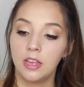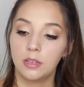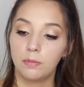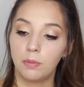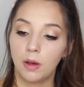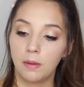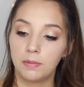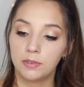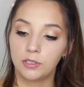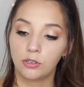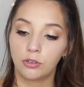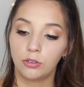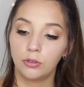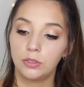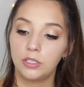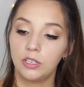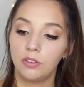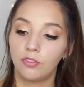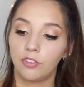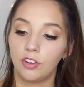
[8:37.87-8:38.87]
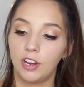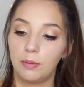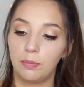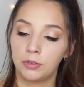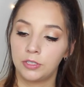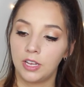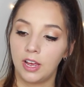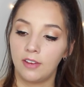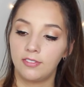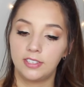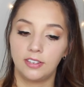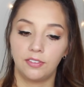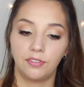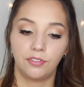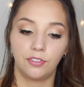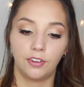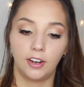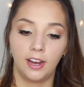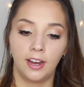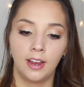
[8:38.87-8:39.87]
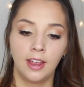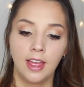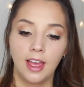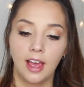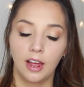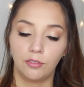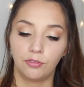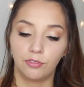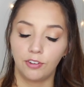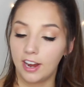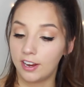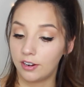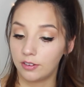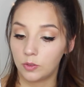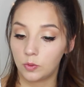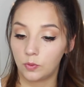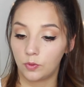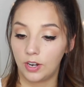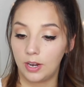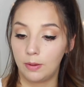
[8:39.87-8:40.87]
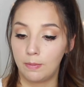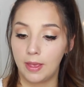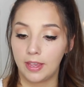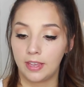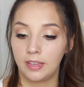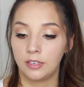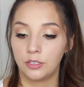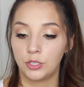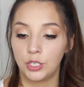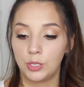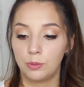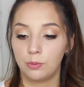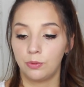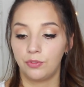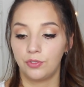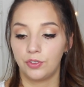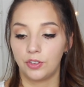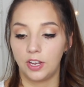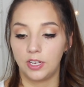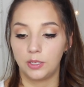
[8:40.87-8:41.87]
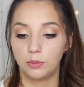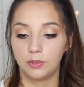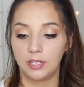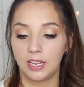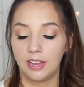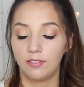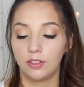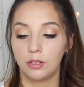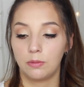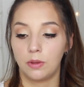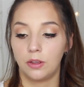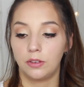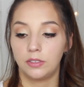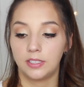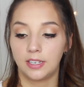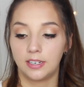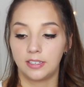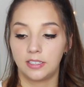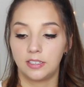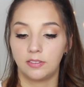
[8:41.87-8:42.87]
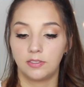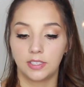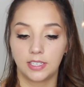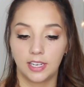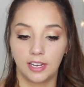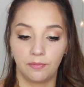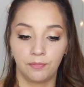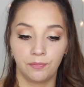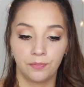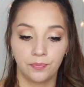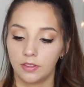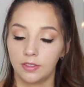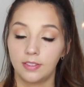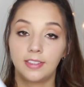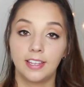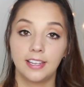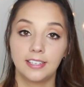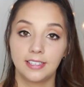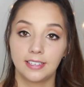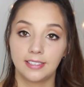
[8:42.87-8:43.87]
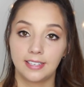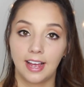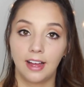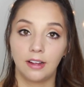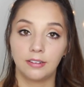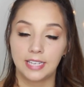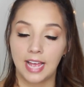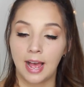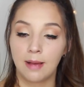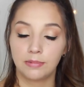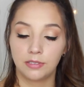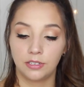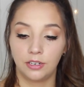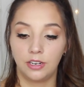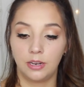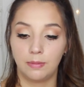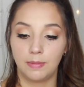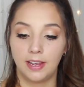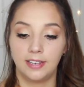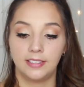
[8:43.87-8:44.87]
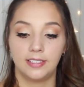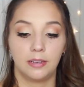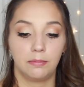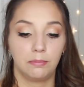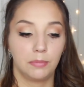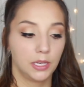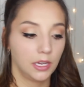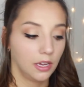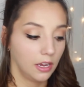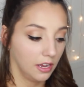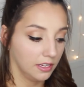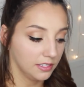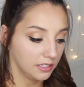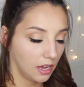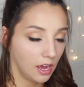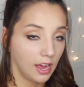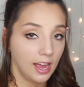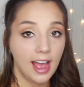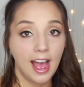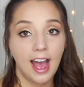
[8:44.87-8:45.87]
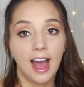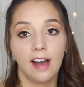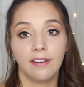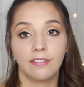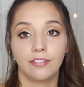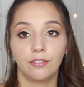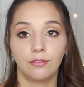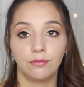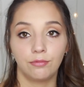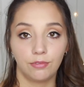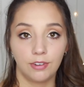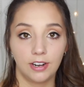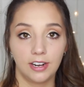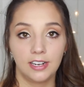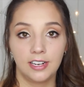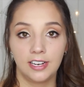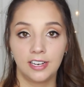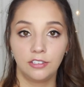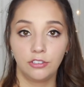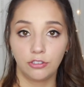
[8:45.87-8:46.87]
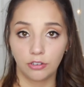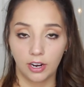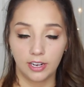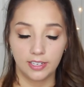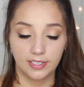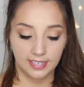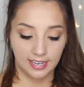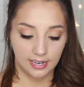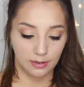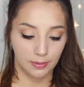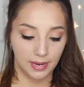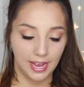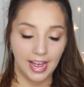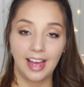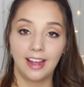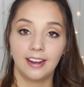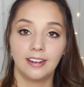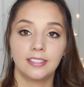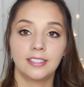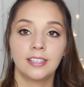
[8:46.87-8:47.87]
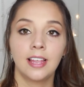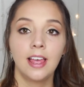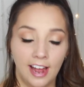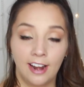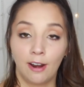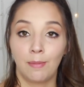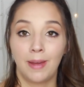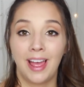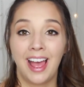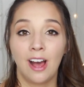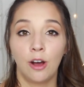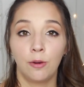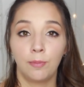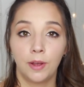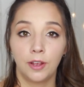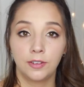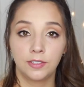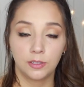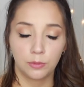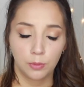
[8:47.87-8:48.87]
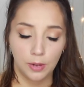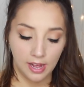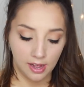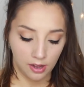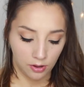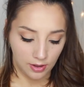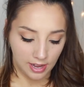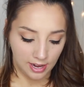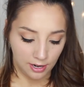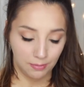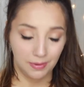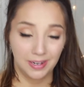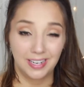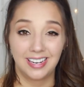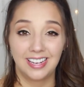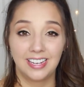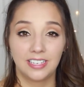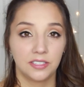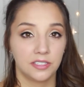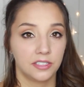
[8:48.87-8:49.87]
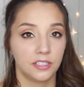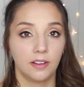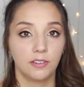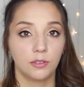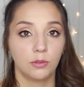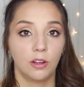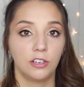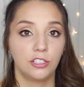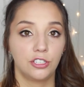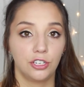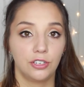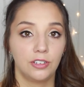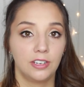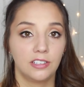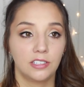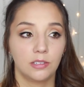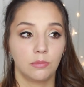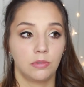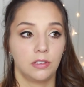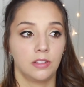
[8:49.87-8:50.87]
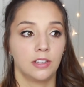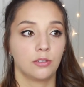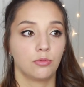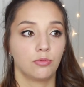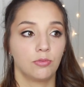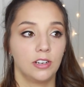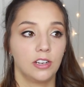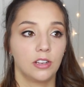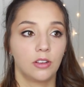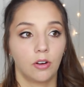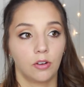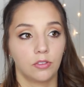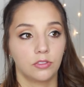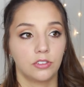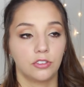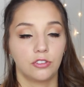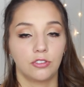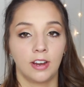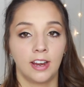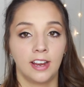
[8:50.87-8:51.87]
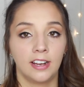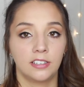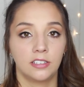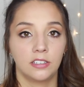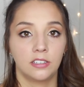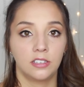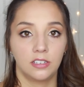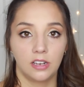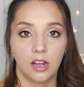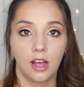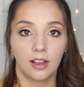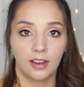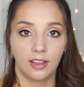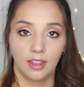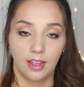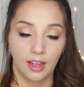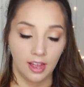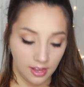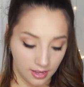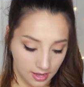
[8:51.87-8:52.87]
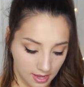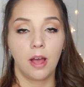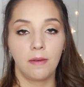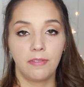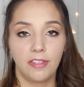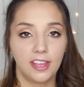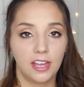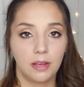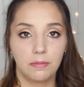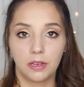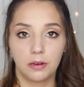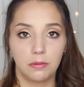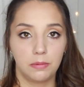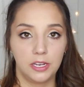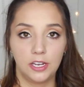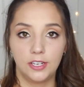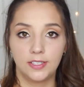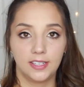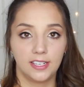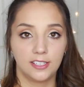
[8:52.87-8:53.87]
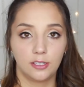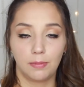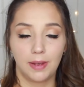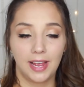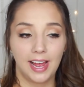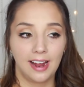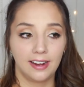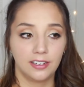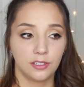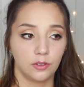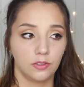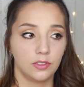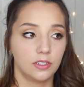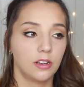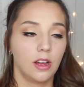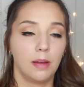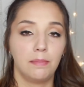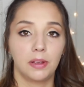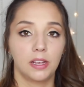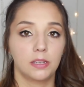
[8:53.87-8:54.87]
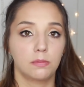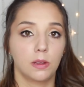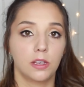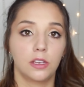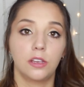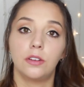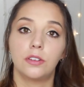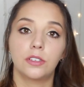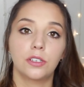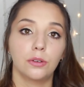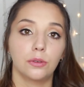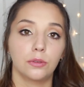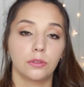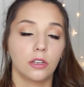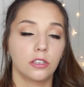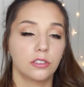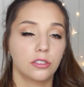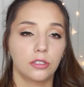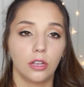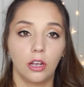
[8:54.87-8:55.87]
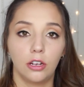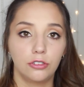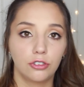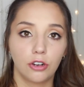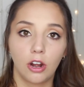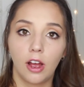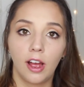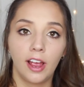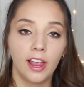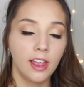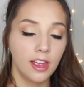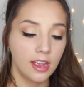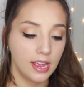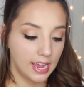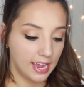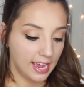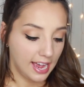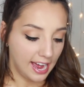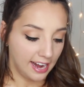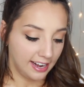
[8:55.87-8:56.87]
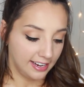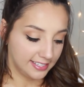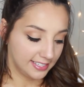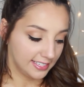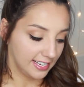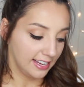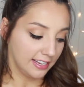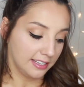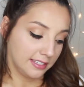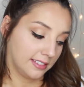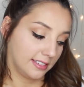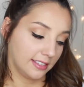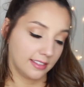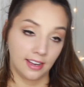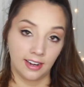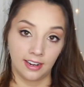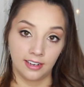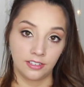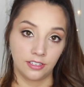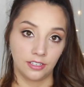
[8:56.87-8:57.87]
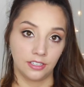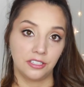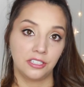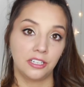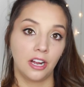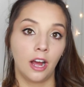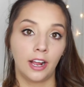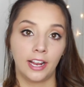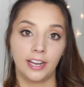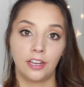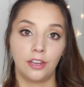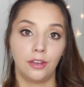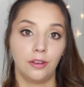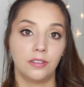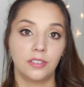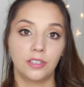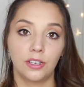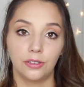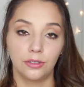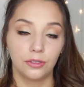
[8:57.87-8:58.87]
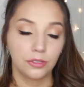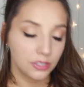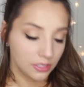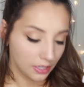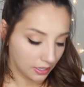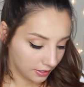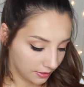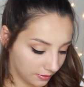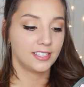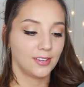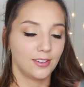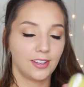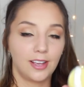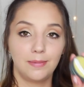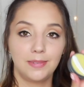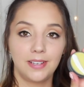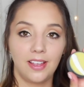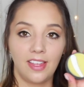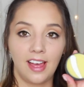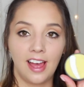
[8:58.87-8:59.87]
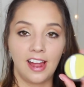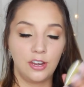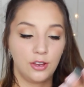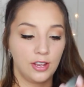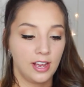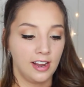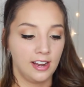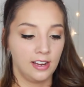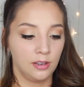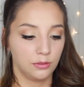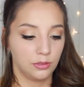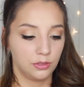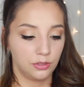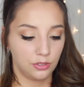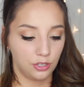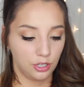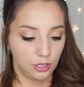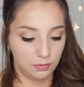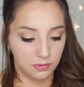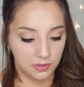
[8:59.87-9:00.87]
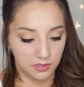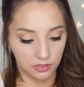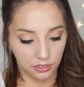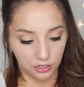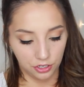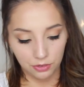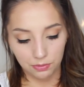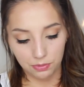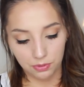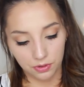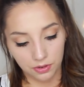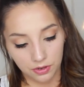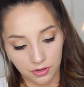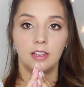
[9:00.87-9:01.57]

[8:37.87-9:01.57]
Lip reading: The balm is cruelty free, preservative free and fragrance free, making it suitable for those with even the most sensitive skin. This sounds absolutely amazing because I have really dry skin on my hands and on my elbows as well, and on my knees and stuff, so I do need something that's really concentrated to target that. I think I'm going to be using this on my hands all the time because my cuticles are so dry, and it says that it does target cuticles. So it comes like that and you get a little scoopy scoop